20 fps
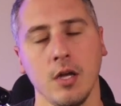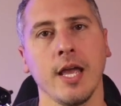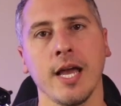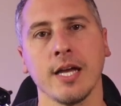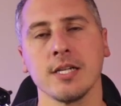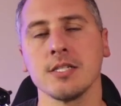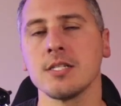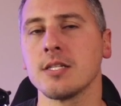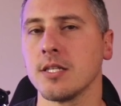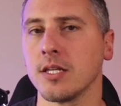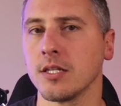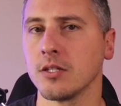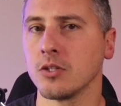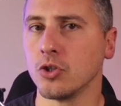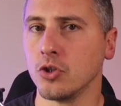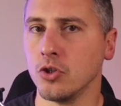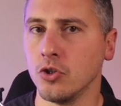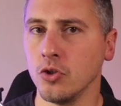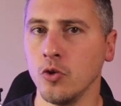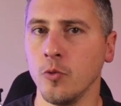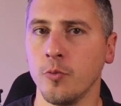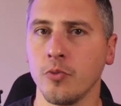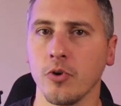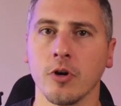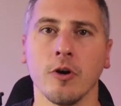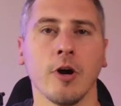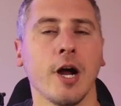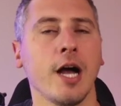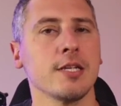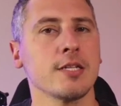As things do
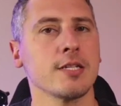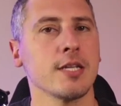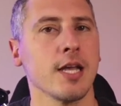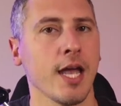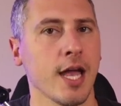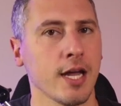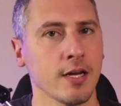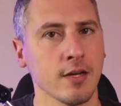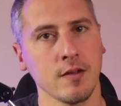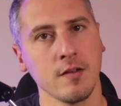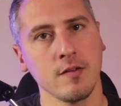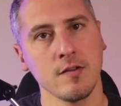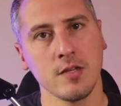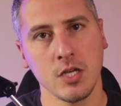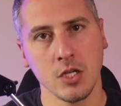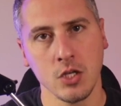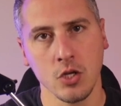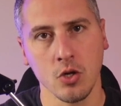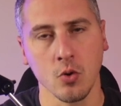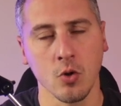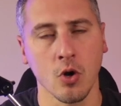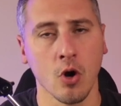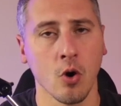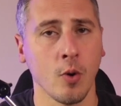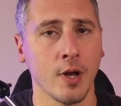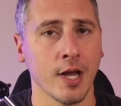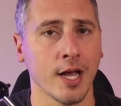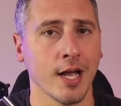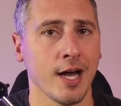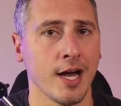progress and continue
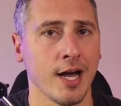going